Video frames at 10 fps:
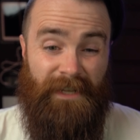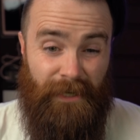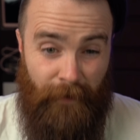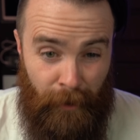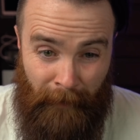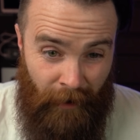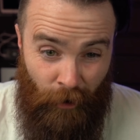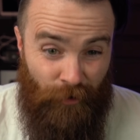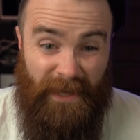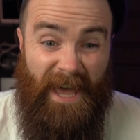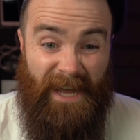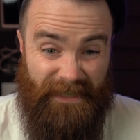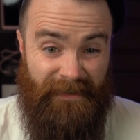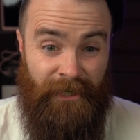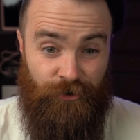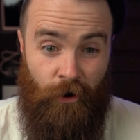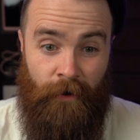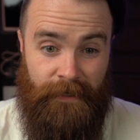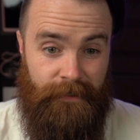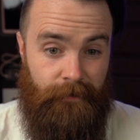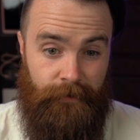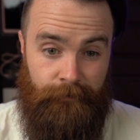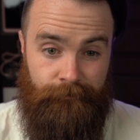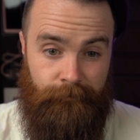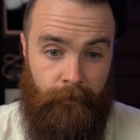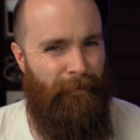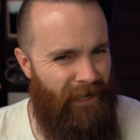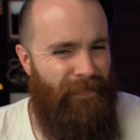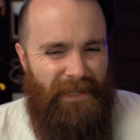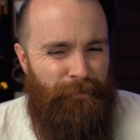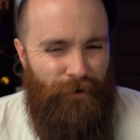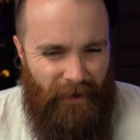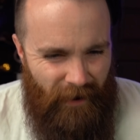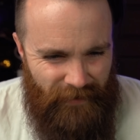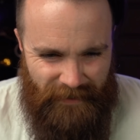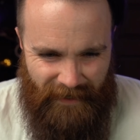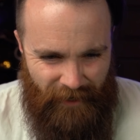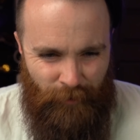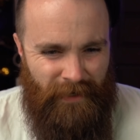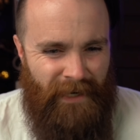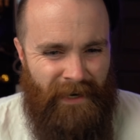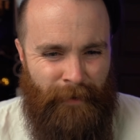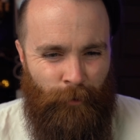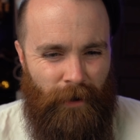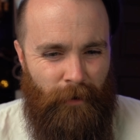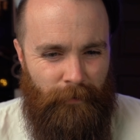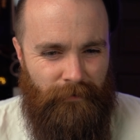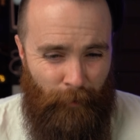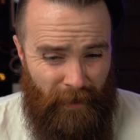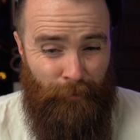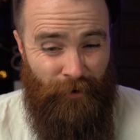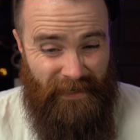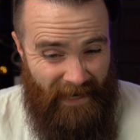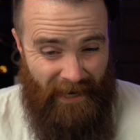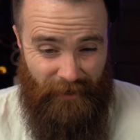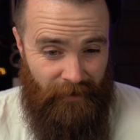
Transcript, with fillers: to develop my already excellent drawing skills. I mean, I think it's pretty obvious that I don't need any more help. I'm already pretty dang